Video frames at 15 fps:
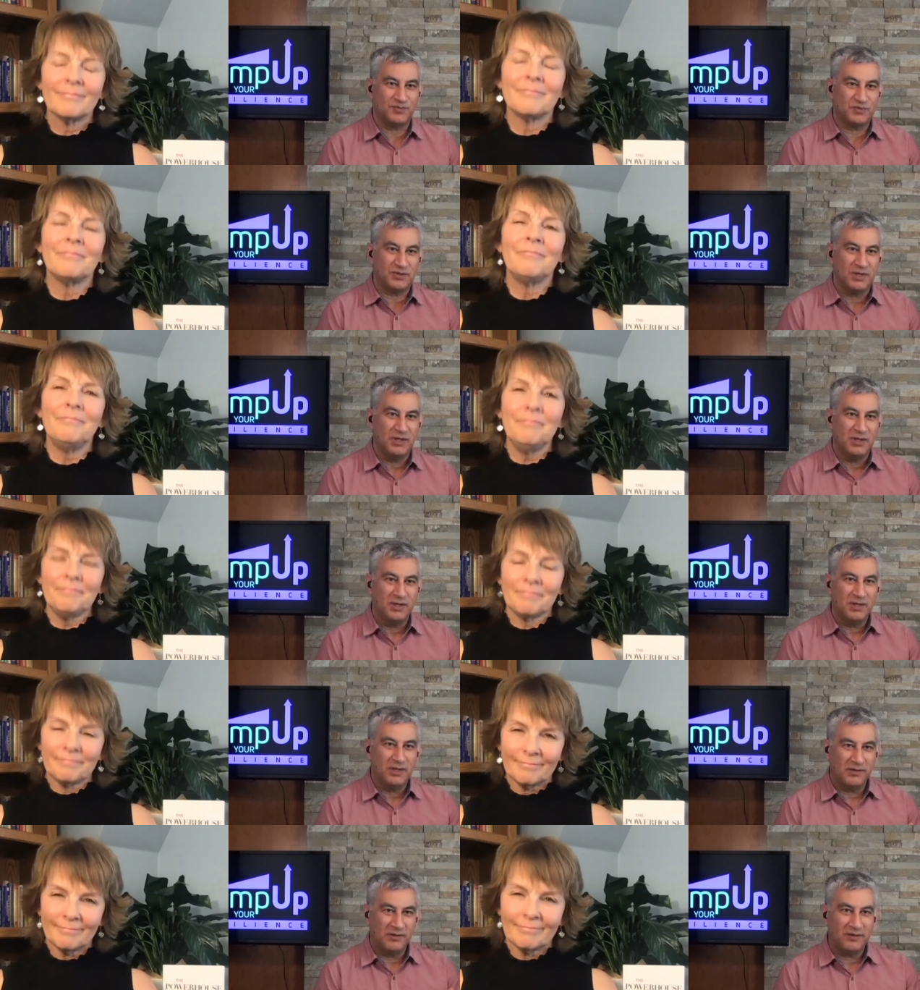Speaker 1: Mm-hmm
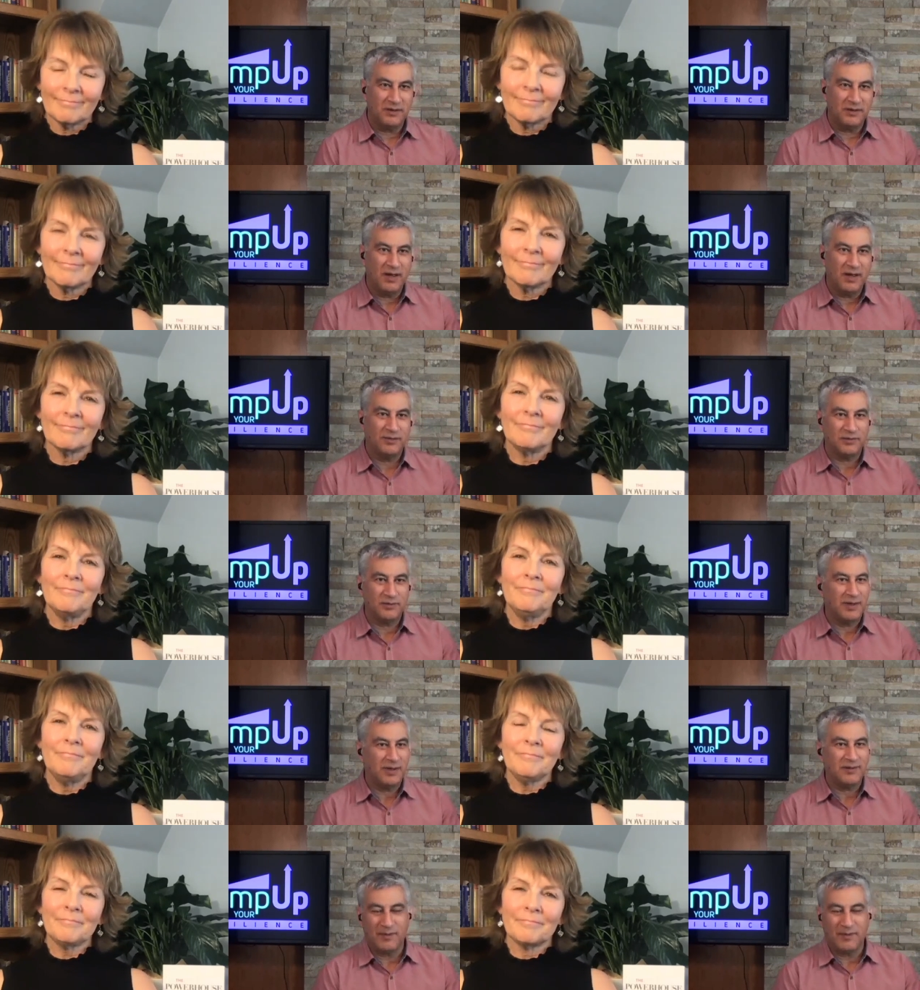on mm-hmm. how
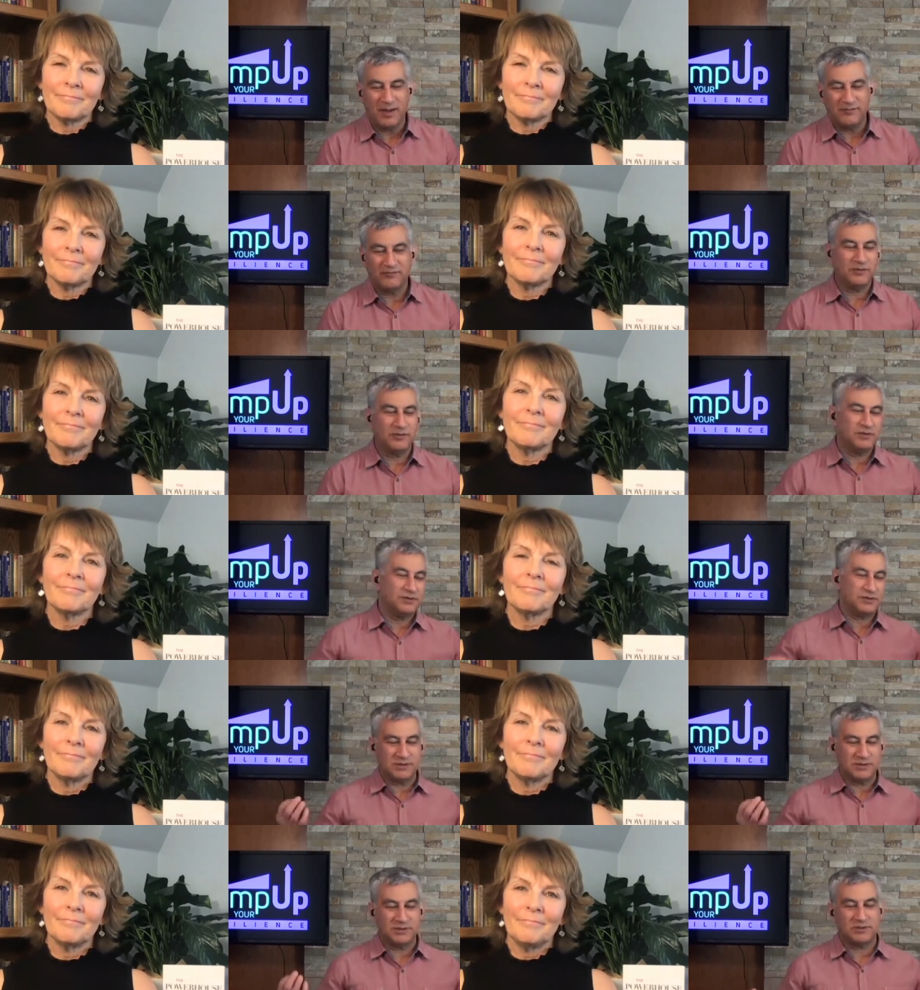to, like
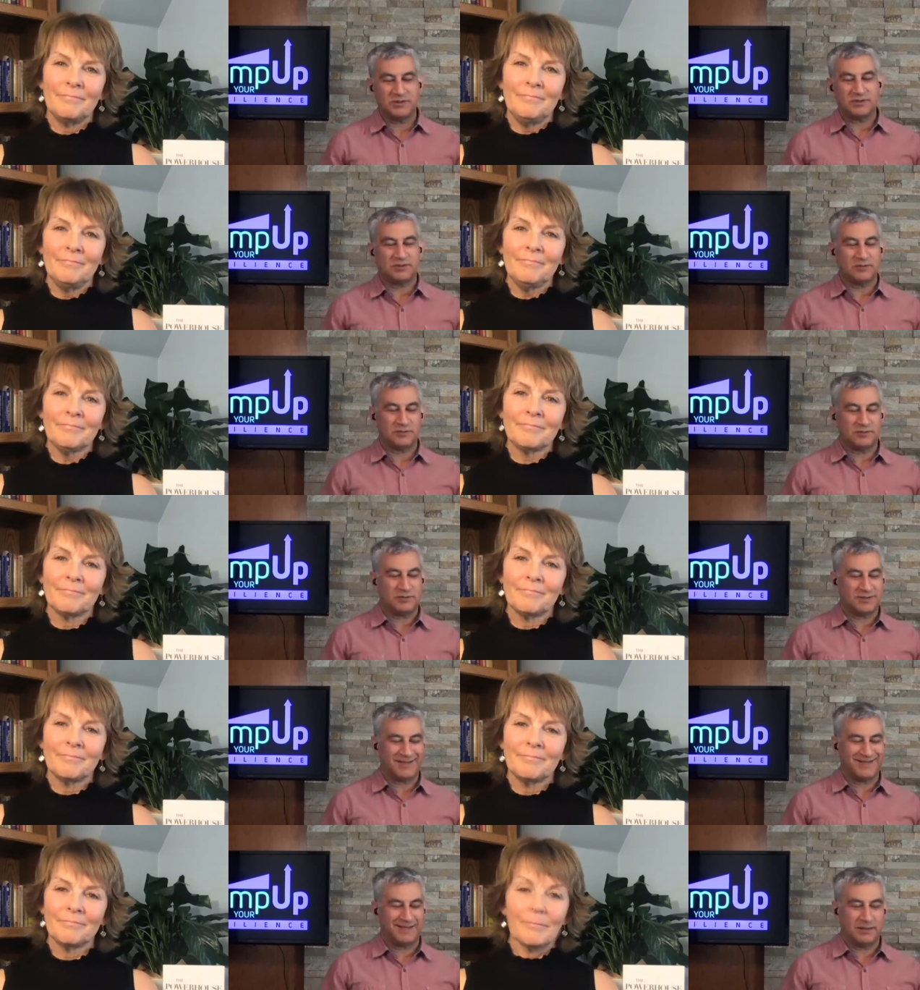mindfulness isn't just
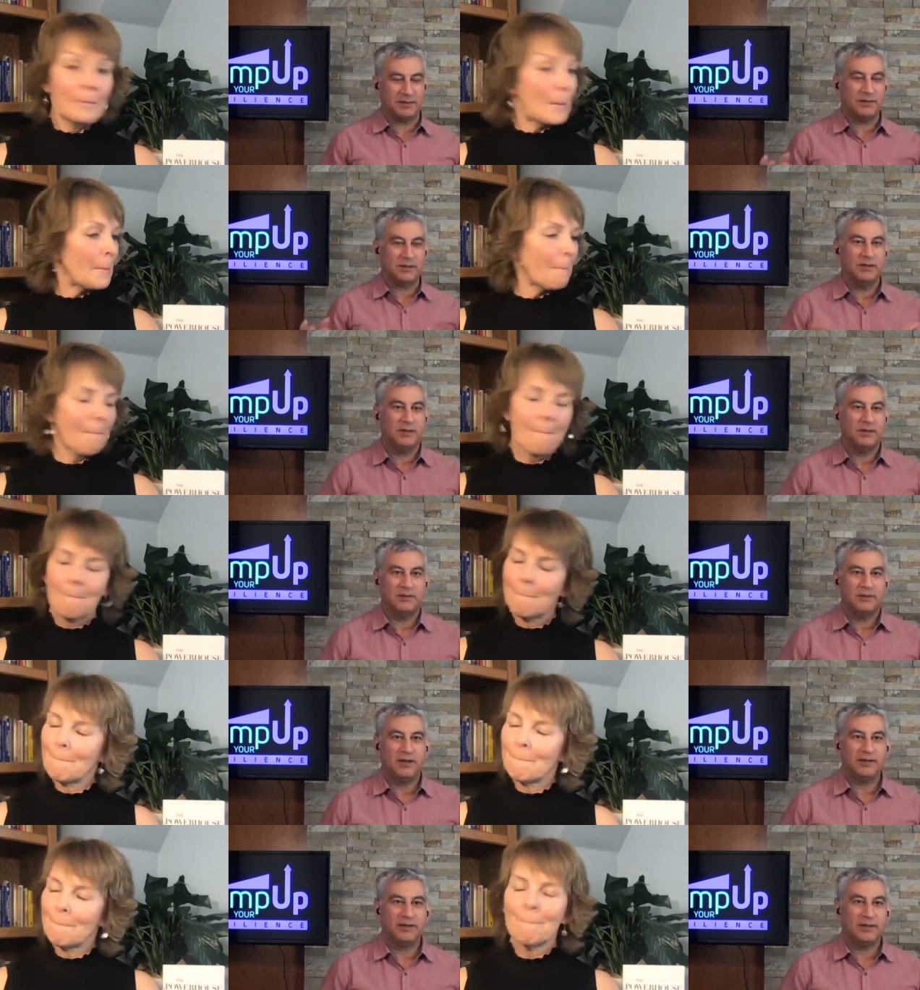zen
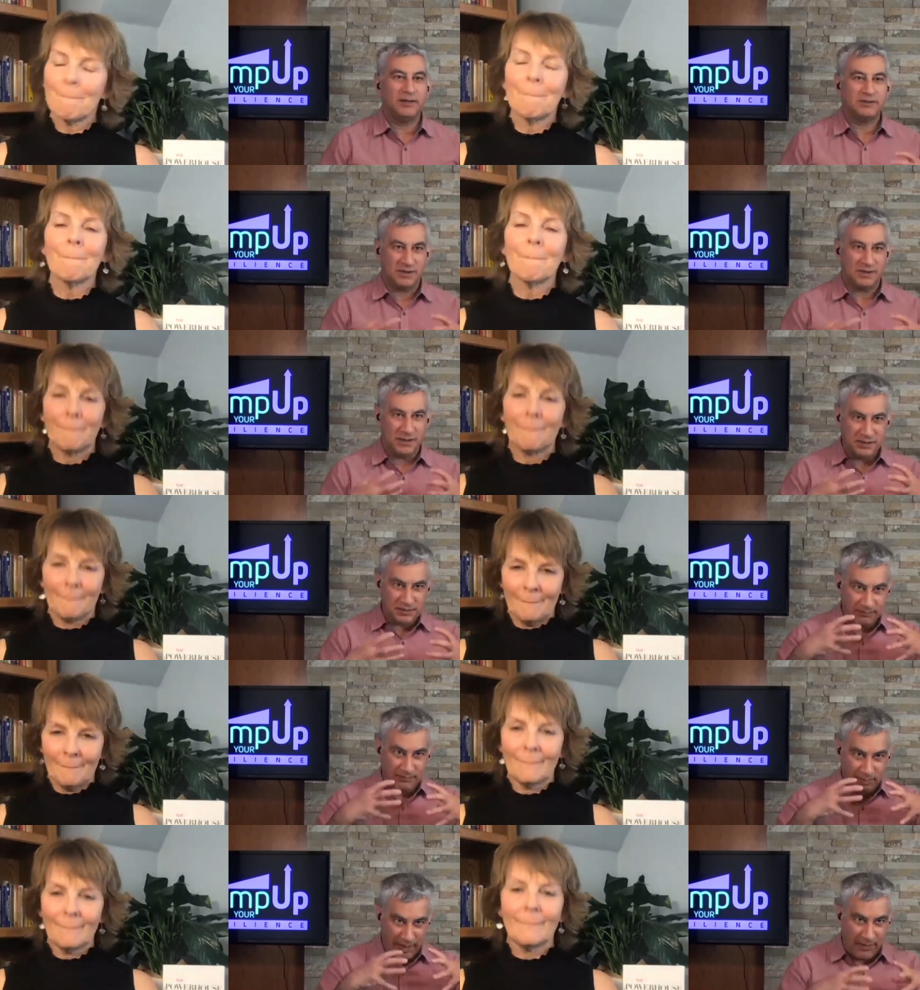right mm-hmm. it's
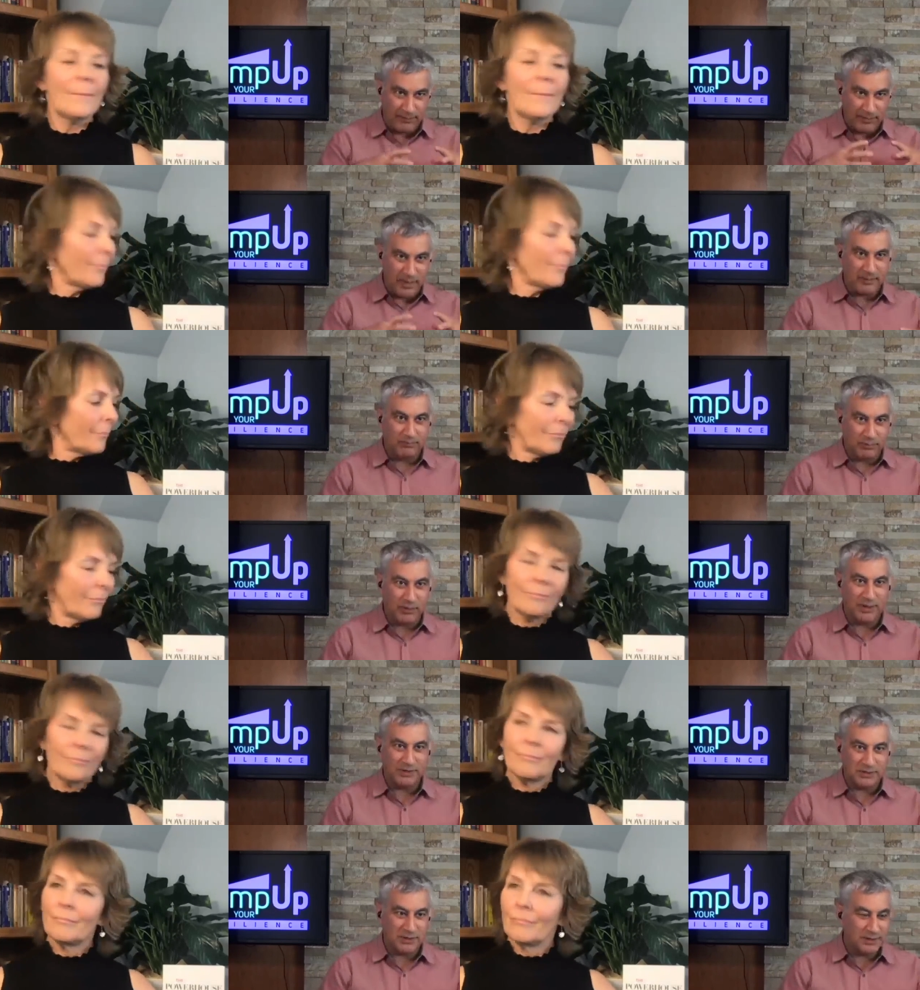it's about mm-hmm. being
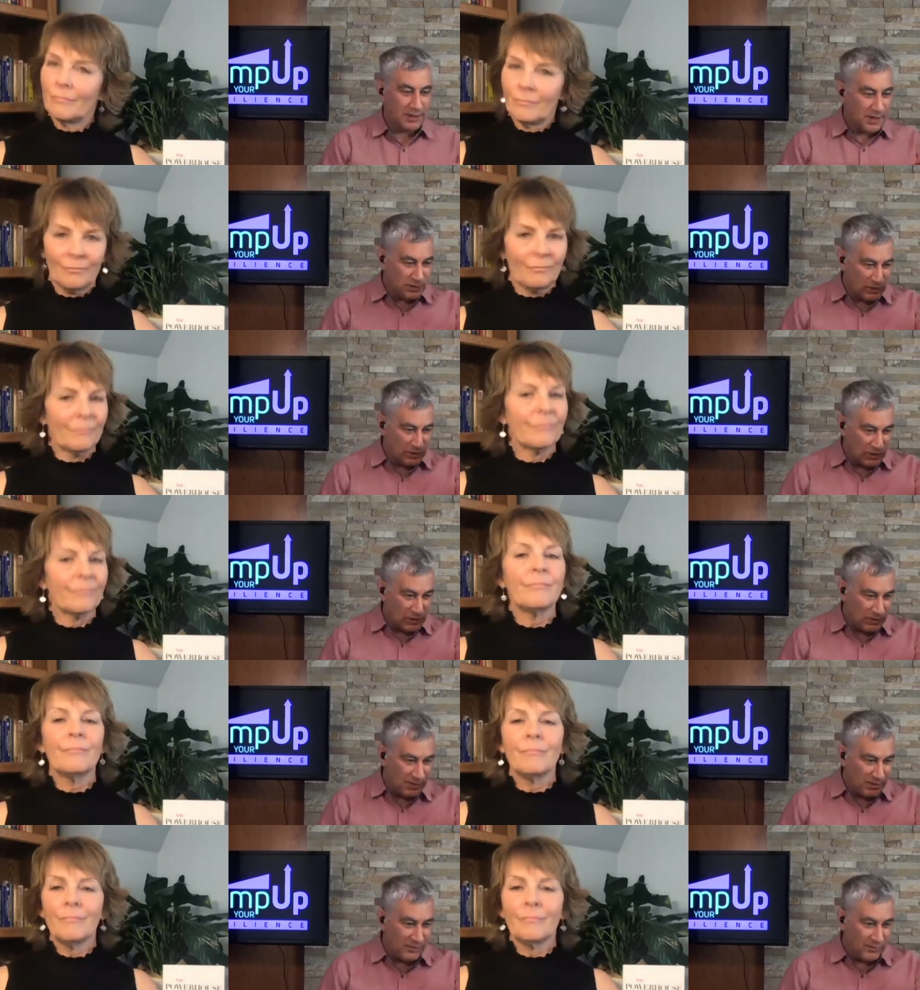present and so
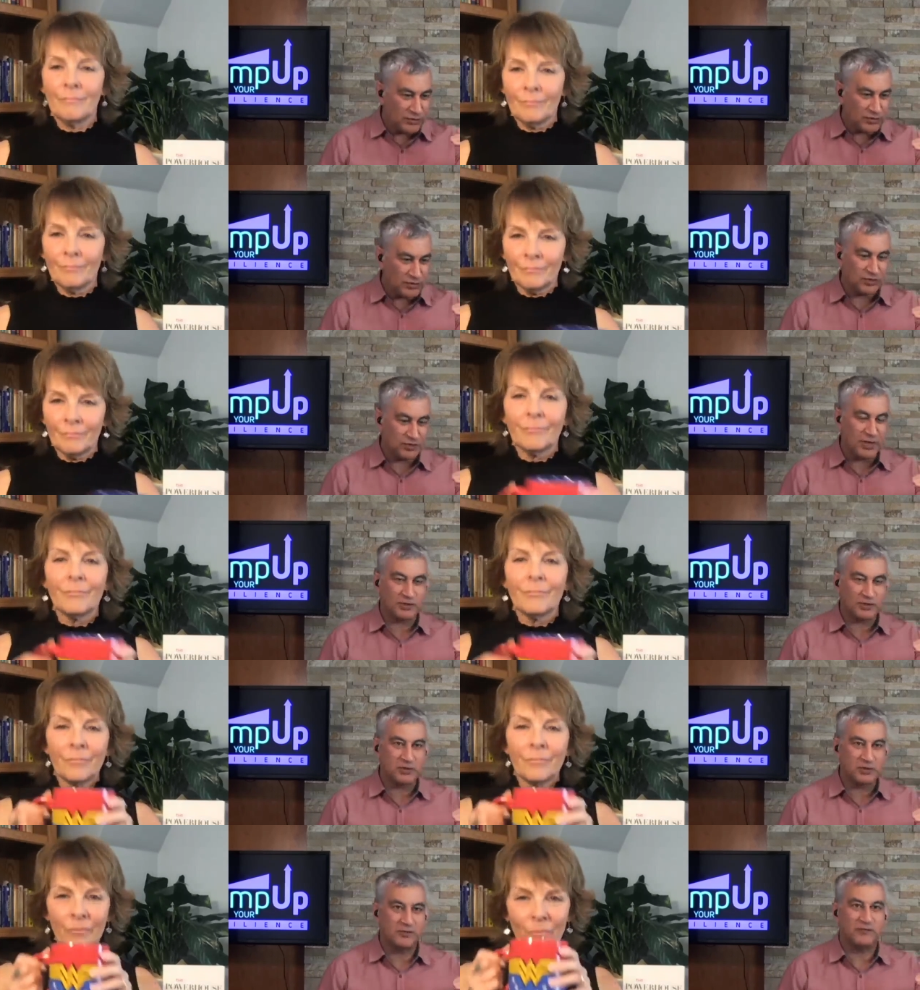you give a
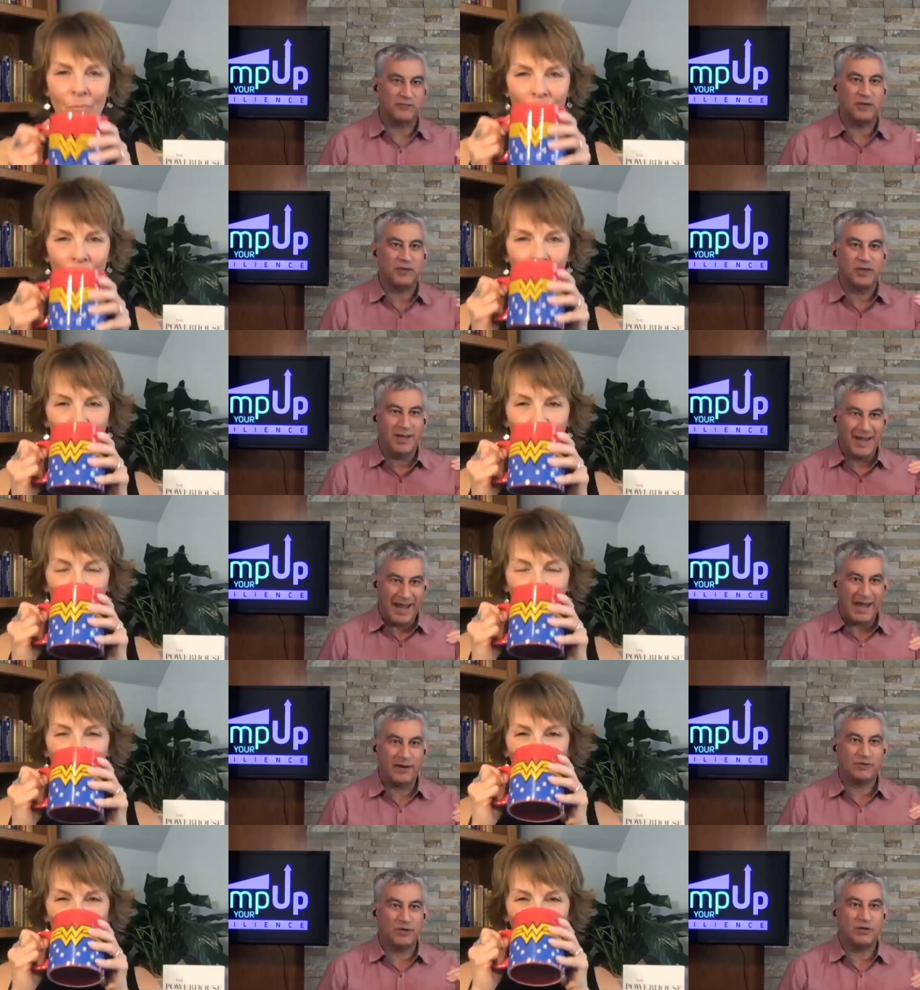structure for
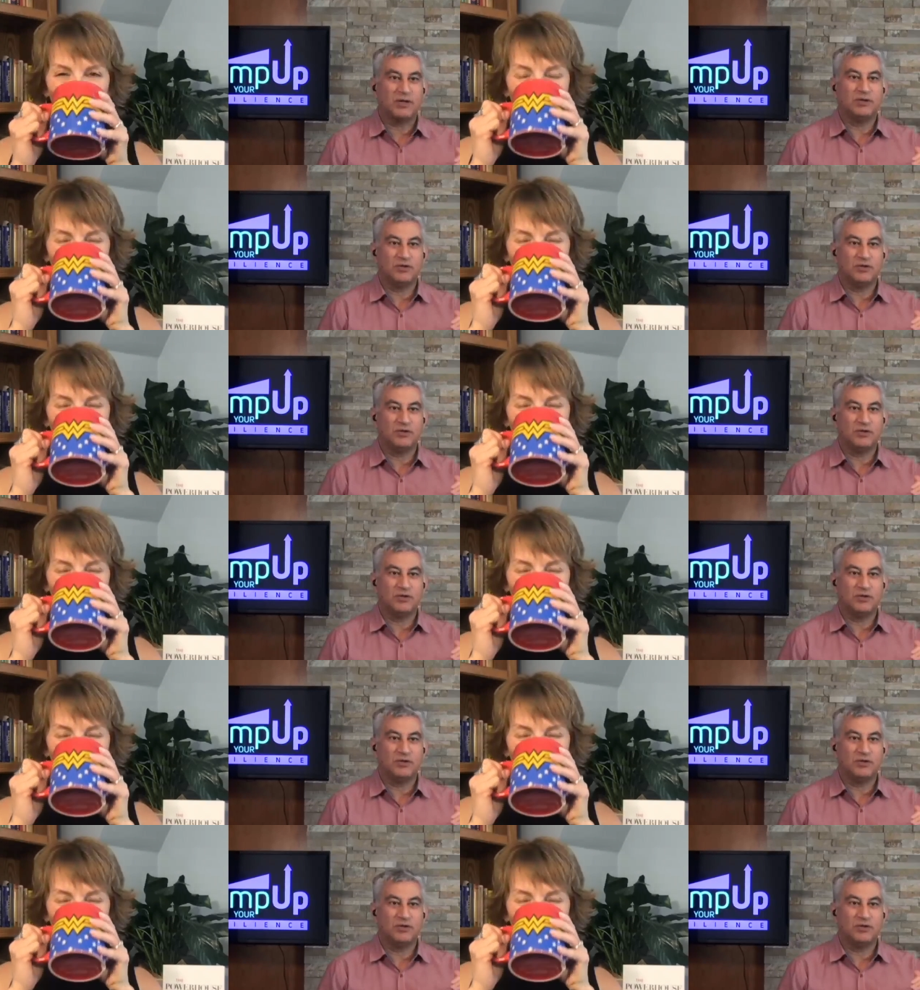how you can